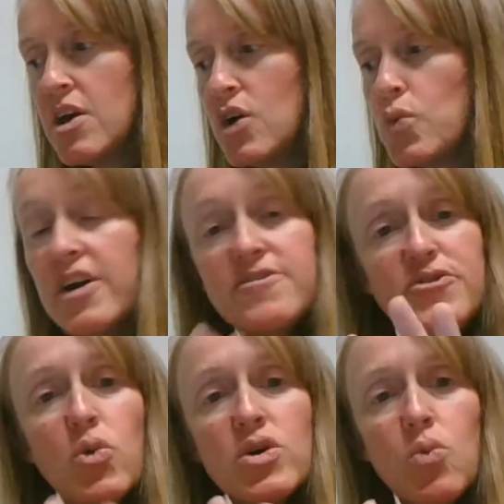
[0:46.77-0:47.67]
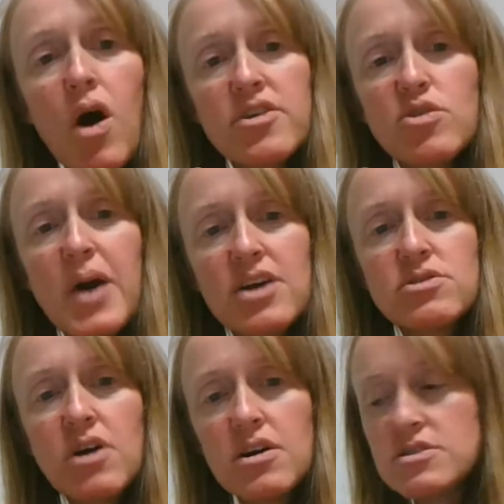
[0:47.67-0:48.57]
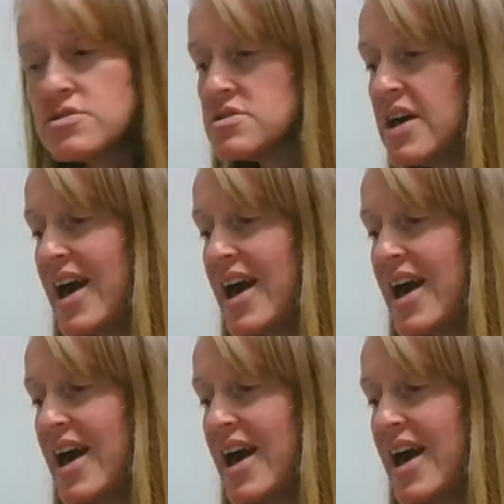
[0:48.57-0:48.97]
We have 4 water bottle carts,